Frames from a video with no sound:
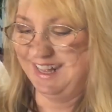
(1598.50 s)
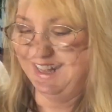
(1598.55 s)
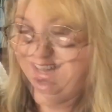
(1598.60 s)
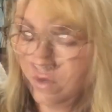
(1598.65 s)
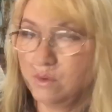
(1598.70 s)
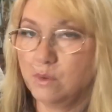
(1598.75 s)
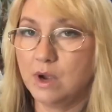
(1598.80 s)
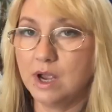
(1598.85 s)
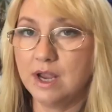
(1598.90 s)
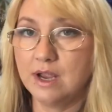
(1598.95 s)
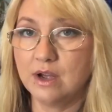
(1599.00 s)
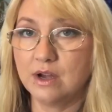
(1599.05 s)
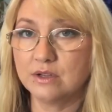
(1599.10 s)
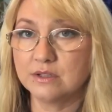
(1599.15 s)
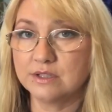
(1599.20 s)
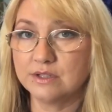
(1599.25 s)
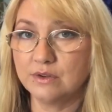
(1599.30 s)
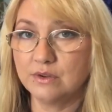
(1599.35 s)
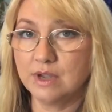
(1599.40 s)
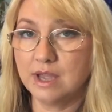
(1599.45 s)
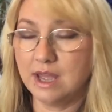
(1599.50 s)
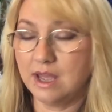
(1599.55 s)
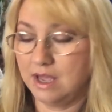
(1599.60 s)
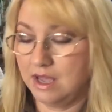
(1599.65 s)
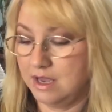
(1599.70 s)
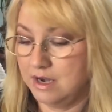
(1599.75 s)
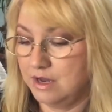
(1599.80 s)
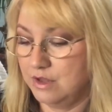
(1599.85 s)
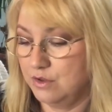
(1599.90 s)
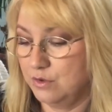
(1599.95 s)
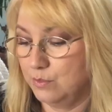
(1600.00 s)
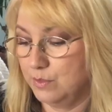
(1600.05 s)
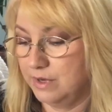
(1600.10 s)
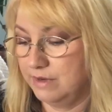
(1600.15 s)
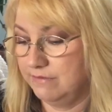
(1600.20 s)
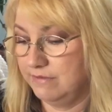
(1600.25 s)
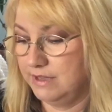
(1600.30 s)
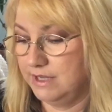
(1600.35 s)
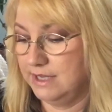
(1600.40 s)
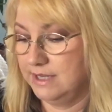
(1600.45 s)
so I also got another one
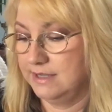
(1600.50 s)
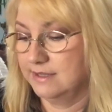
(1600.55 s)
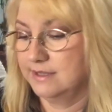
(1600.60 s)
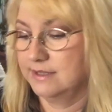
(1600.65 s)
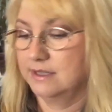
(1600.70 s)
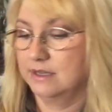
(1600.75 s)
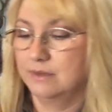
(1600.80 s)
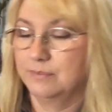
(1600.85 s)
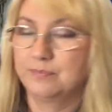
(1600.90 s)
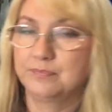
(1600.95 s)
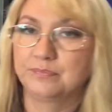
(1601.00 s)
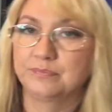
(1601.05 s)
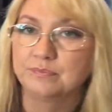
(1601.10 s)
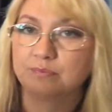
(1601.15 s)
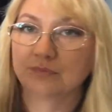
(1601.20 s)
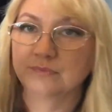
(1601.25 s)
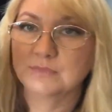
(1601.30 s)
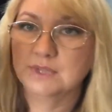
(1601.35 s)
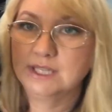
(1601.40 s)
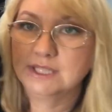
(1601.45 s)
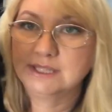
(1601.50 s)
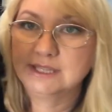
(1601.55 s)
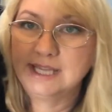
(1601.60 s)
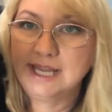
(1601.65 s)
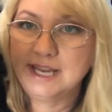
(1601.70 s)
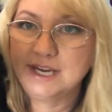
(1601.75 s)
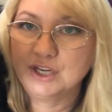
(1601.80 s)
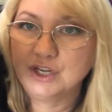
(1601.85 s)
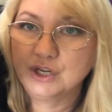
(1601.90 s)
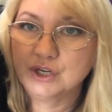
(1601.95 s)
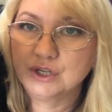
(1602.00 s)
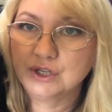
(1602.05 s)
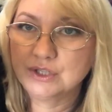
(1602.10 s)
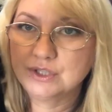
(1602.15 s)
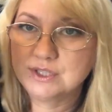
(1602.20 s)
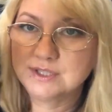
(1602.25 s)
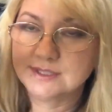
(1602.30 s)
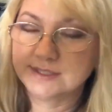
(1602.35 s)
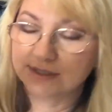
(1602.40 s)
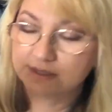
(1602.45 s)
of these
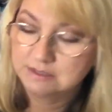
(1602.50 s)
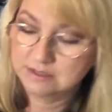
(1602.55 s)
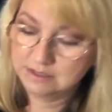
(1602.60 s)
lanyards.